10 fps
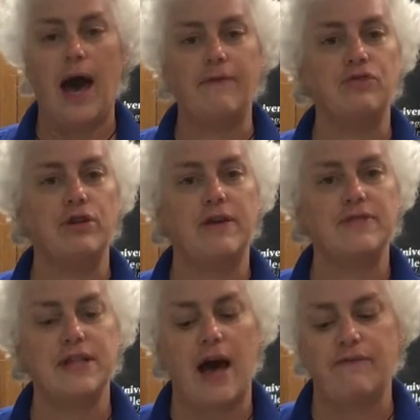After
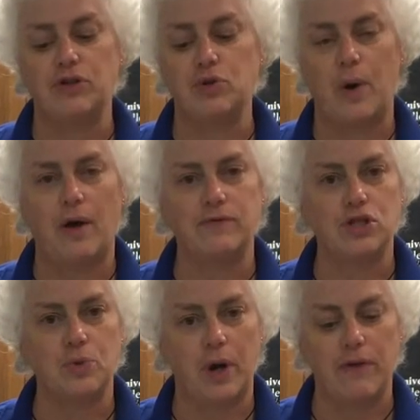they've sat for 12
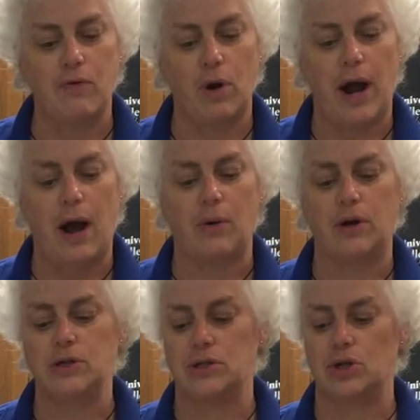to 24
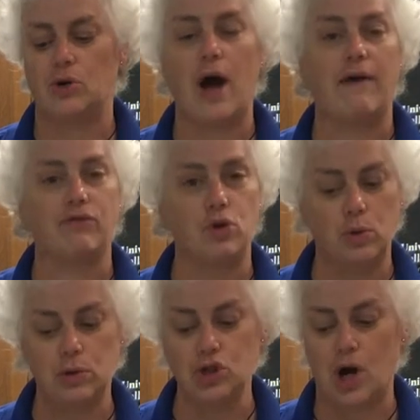hours, you'll have
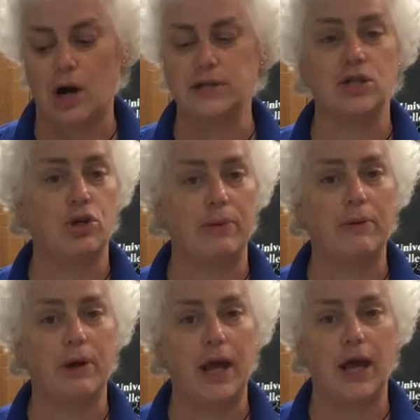cool jars and you'll
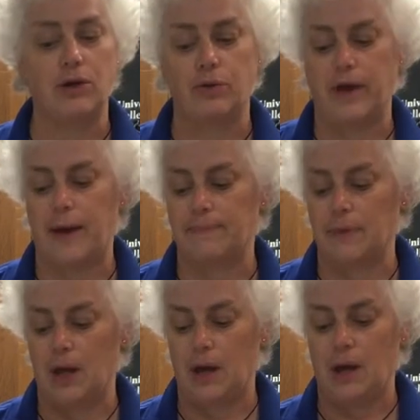be able to handle them.